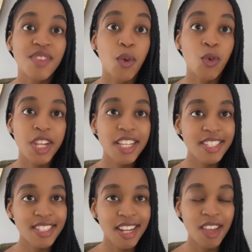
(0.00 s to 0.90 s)

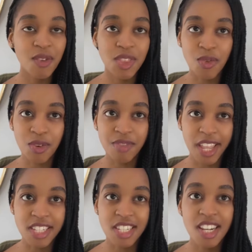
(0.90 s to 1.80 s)
really dealing with a
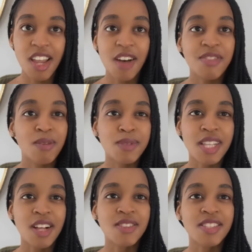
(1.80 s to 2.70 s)
reflection of
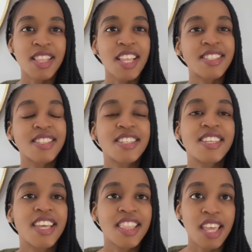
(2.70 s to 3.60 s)
themselves that they
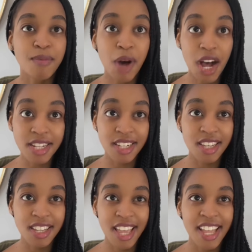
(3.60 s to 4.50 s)
see in their
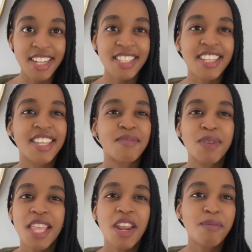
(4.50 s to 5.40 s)
partner, and there could
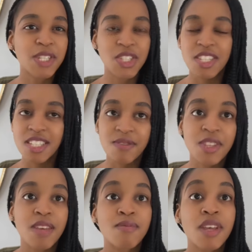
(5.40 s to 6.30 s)
be that opportunity
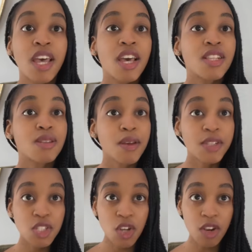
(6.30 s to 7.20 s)
for them to be
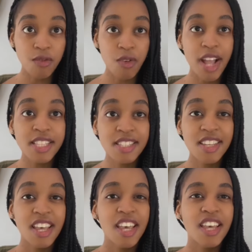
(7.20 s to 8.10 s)
able to
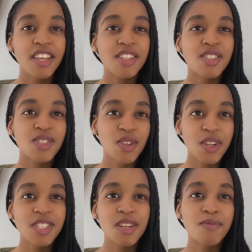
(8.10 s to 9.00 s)
confront
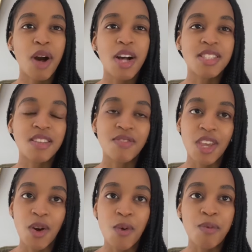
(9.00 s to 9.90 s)
certain parts of
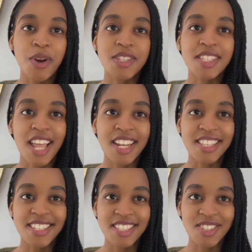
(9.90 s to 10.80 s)
their own
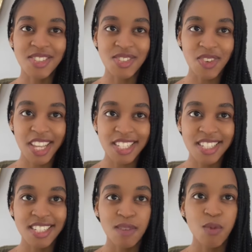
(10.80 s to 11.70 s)
personality through its
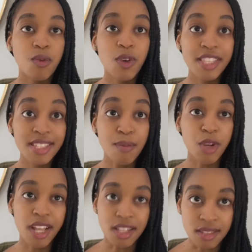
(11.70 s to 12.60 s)
relationship with
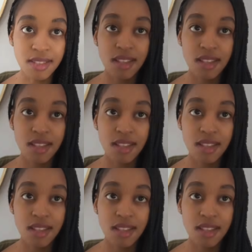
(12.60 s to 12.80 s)
someone else.